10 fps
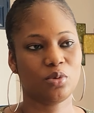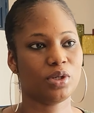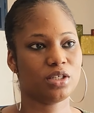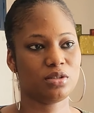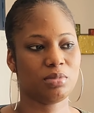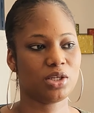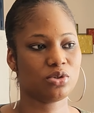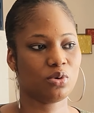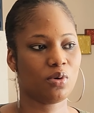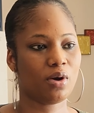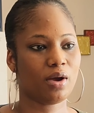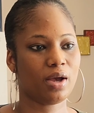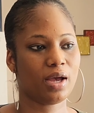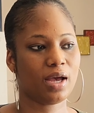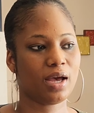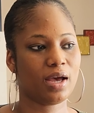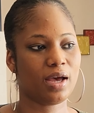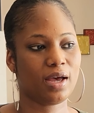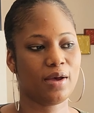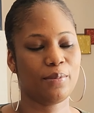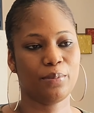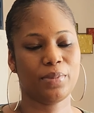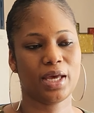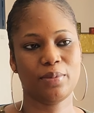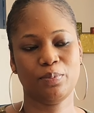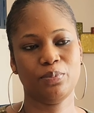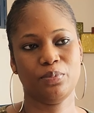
He wanted to make sure I